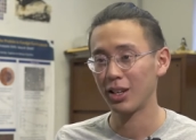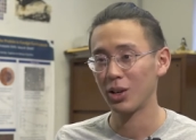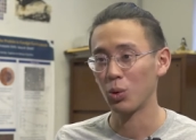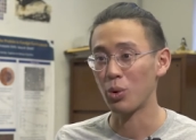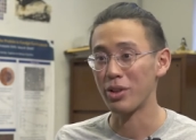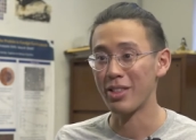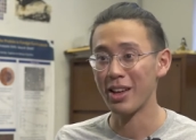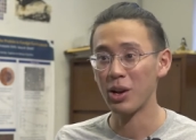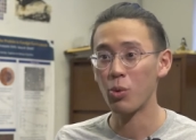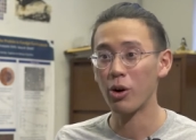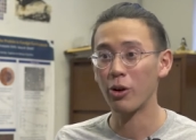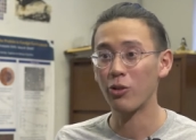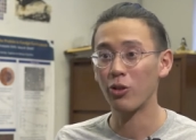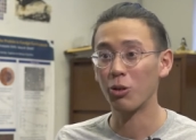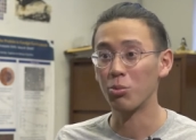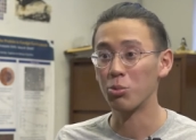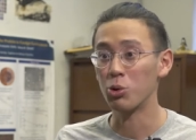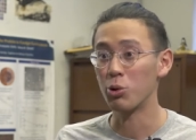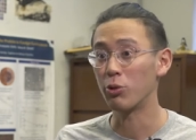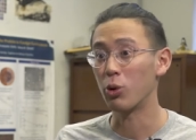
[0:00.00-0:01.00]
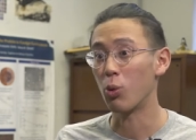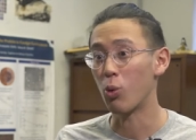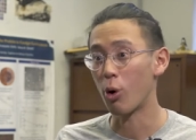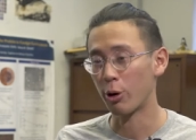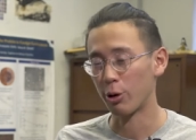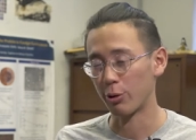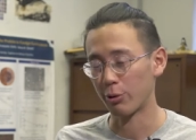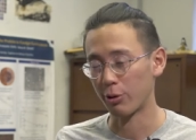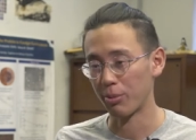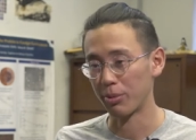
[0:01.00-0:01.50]
we then want to remove the
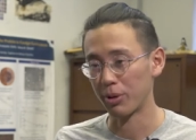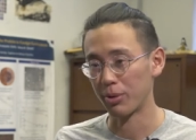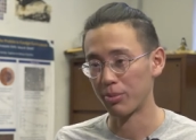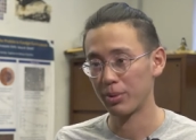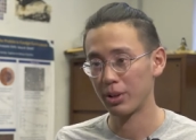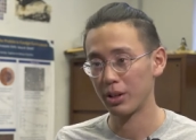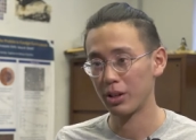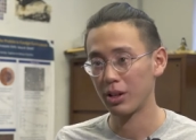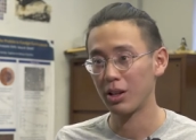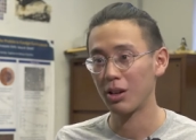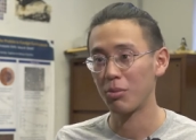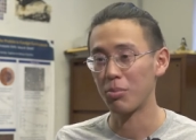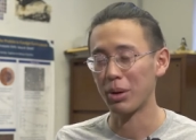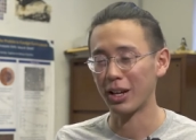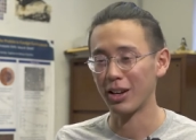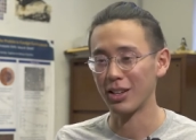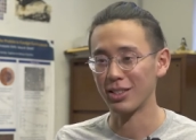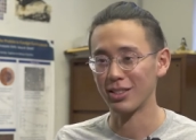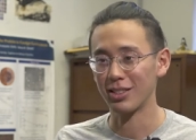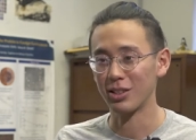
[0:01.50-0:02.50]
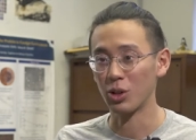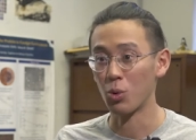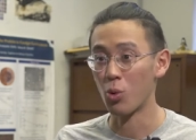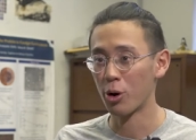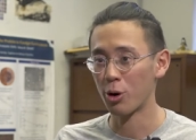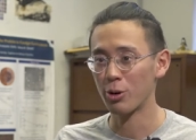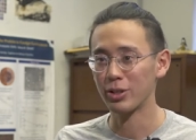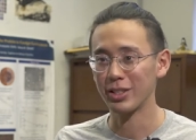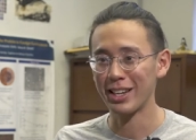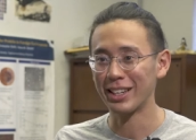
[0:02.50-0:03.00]
water from them because the
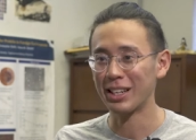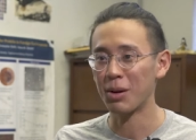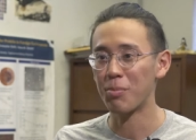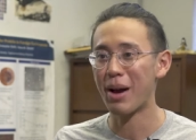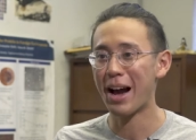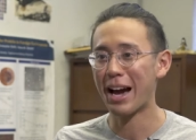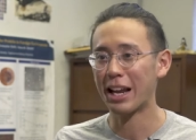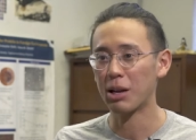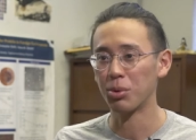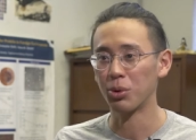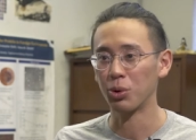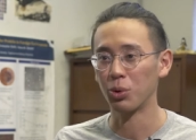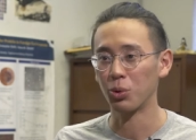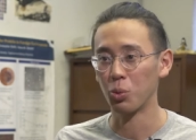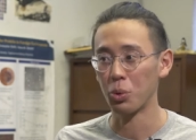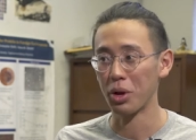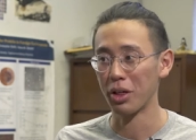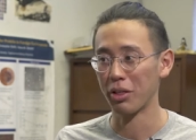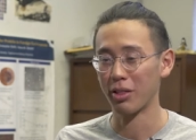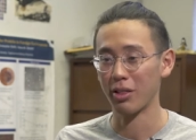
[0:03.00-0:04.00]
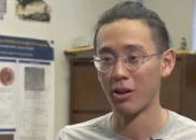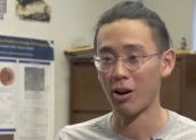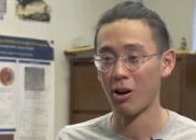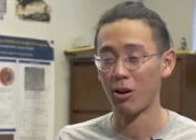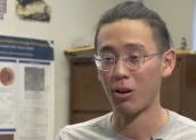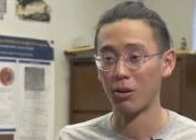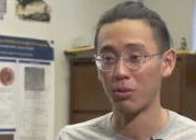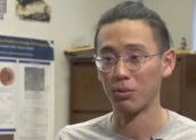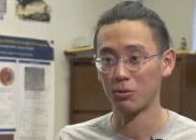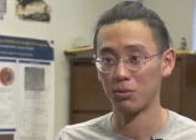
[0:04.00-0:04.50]
water is incompatible with
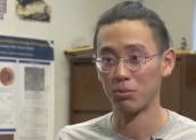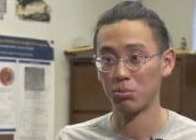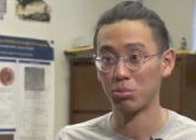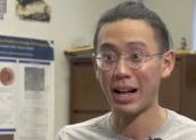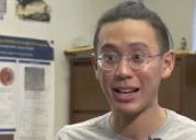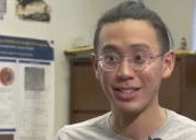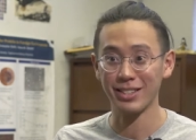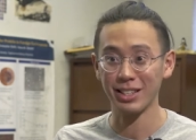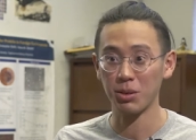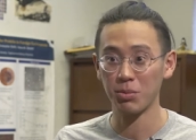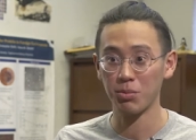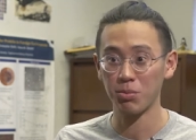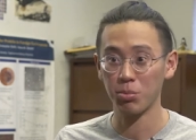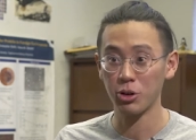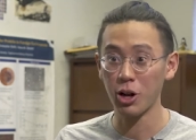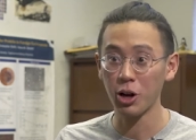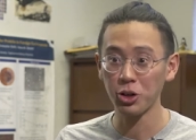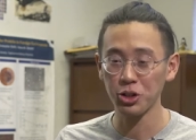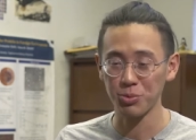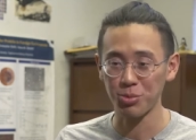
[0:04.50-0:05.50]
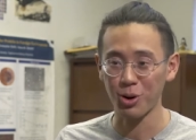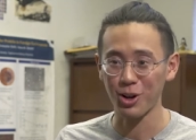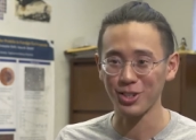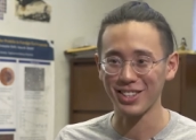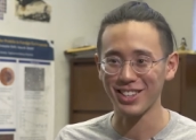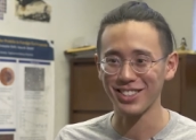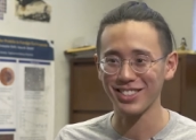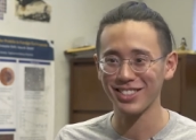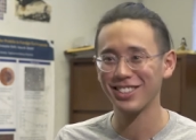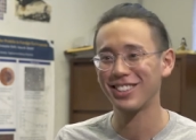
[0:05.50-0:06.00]
our plastic production
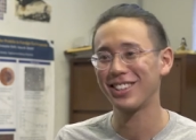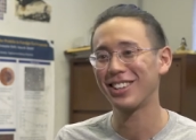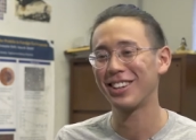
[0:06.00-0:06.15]
process.